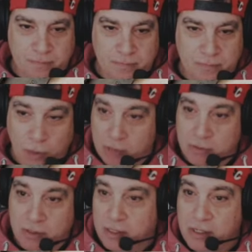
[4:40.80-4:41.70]
well,
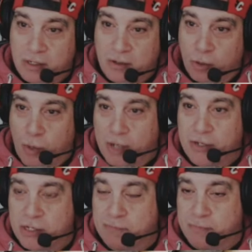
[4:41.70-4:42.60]
the one
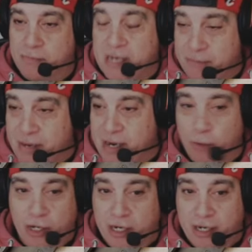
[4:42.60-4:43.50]
that's near me, I'm
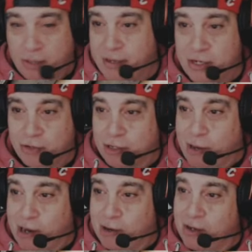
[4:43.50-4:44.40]
looking at another picture as
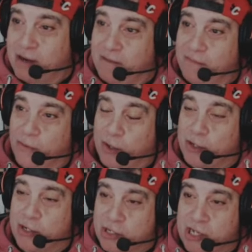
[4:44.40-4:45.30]
well. The one
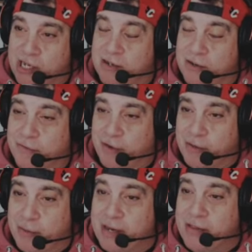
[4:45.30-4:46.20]
you can see in front
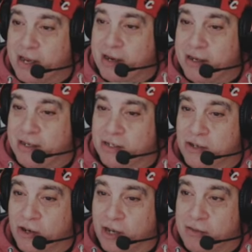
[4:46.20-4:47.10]
of me there has
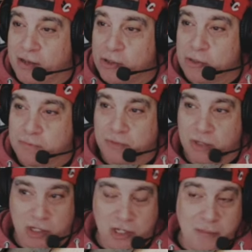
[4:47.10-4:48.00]
got like those
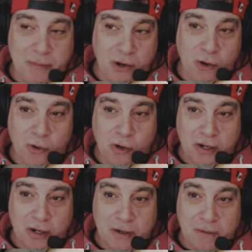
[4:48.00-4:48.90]
typical
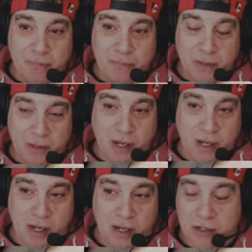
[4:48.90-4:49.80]

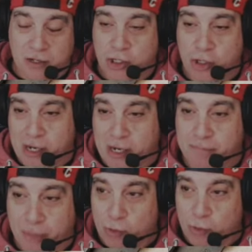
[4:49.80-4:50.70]
Schumacher
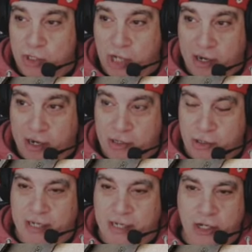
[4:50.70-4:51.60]
balloon tyres
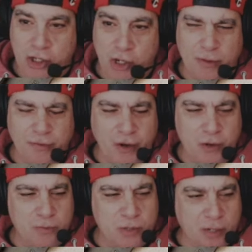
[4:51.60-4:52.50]
on. They could do with
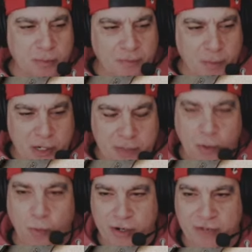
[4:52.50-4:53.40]
foams in them, if I'm honest,
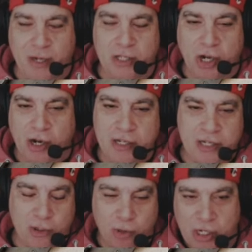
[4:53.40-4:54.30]
but one of my tyres,
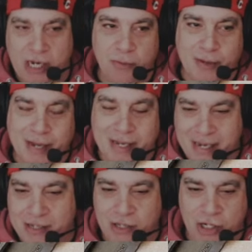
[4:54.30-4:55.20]
as you'll see when we get
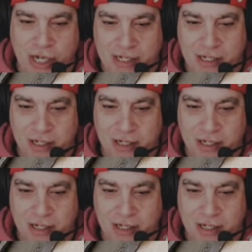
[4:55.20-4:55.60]
down in the shed,